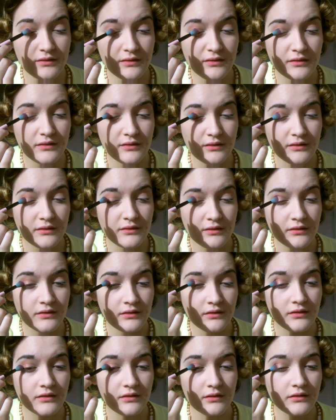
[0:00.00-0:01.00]
shimmering
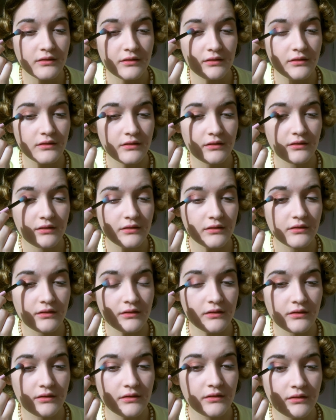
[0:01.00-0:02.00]
copper colour.
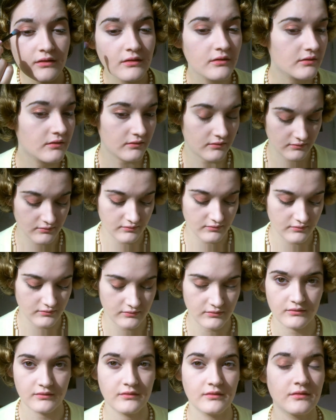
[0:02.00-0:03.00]
This is one of my
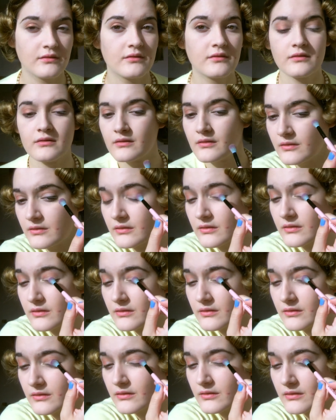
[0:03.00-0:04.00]
favourite colours
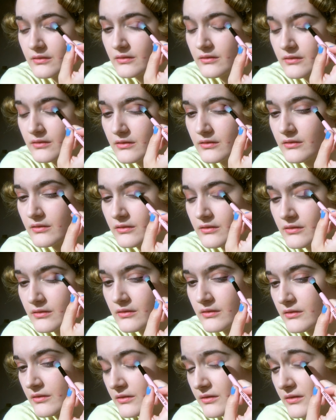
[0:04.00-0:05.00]
from the
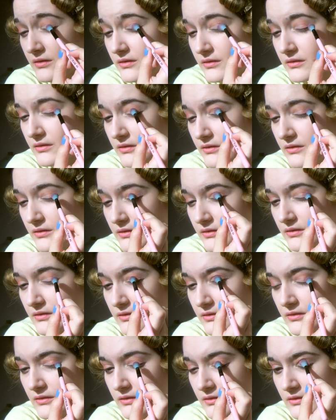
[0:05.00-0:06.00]
Clover
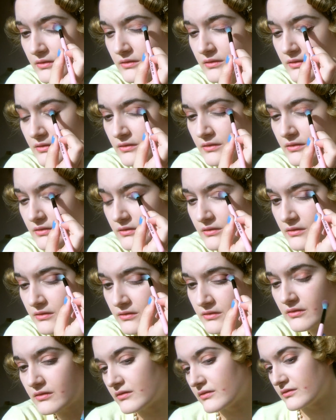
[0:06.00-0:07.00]
palette. I love
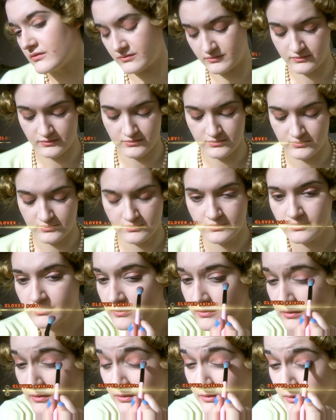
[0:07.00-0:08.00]
the texture of
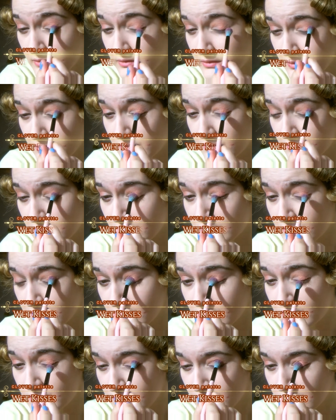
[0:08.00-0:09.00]
it. It's really, really,
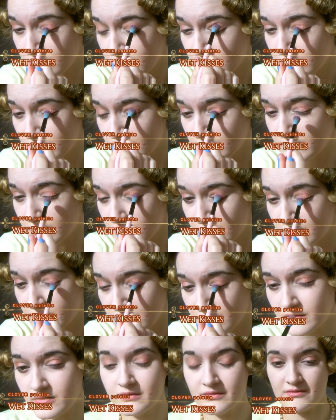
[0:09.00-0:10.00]
really beautiful, and it
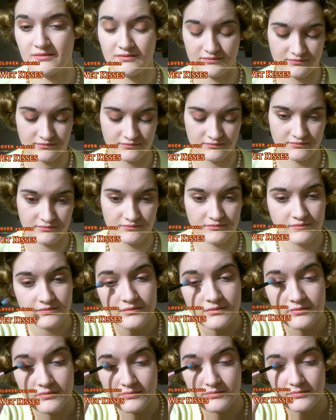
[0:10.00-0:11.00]
picks up so
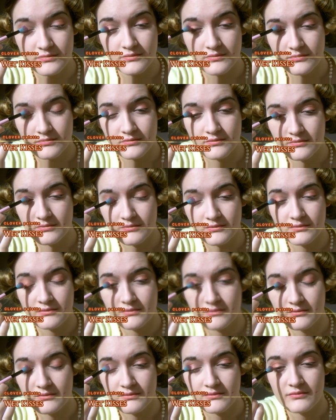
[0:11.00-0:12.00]
nicely on all eye
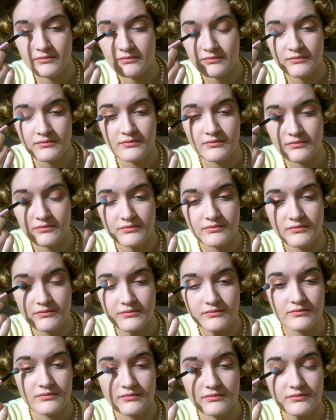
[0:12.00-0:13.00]
colours. And
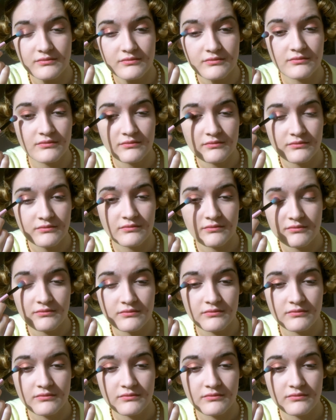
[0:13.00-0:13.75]
then I'm using a